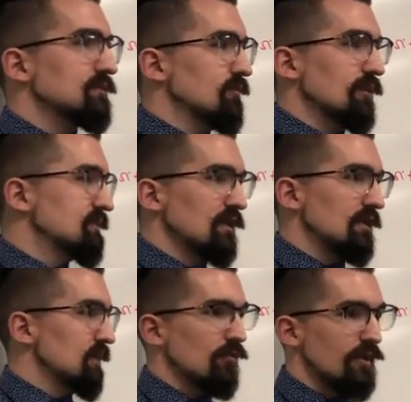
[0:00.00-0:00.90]
So it's
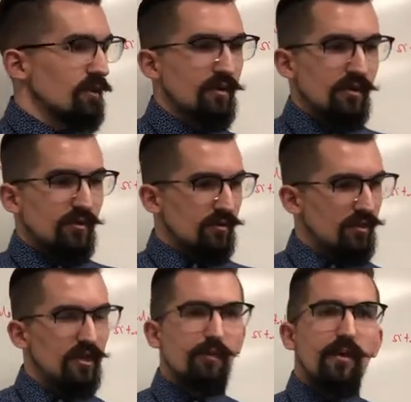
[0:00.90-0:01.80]
not that we
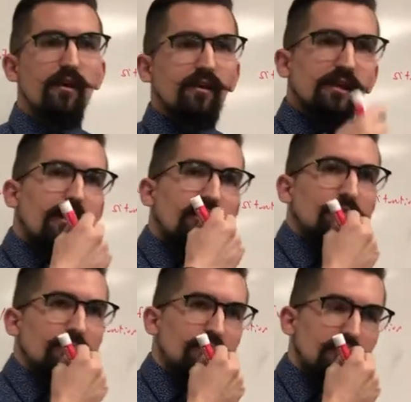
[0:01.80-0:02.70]
think about it
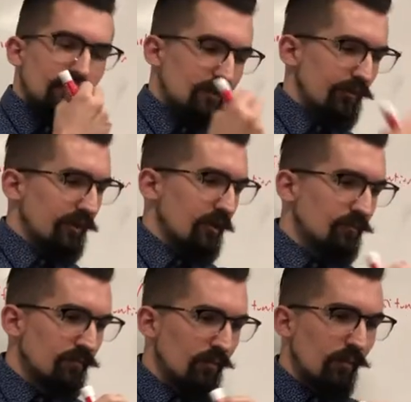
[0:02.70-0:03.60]
calculatedly and we go,
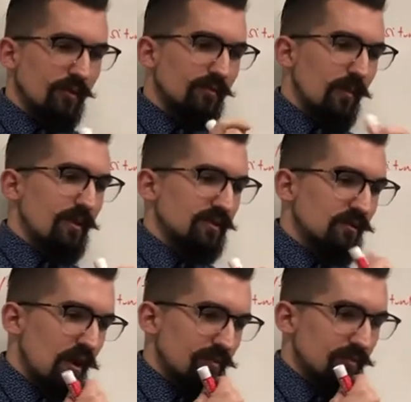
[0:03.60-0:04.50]
hmm, what's my best
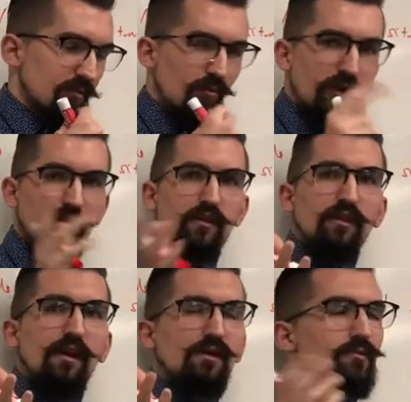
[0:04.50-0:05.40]
option? Or what do you think
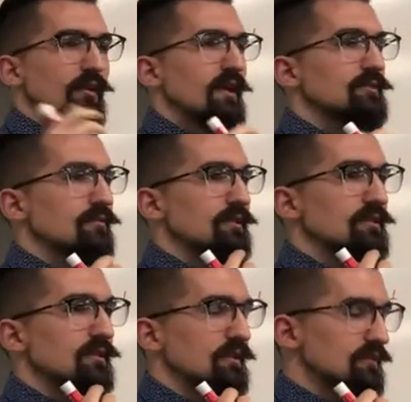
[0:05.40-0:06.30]
the actual answer is
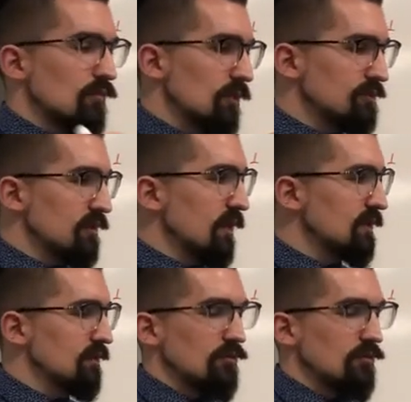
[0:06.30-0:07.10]
to this? Or what should I do?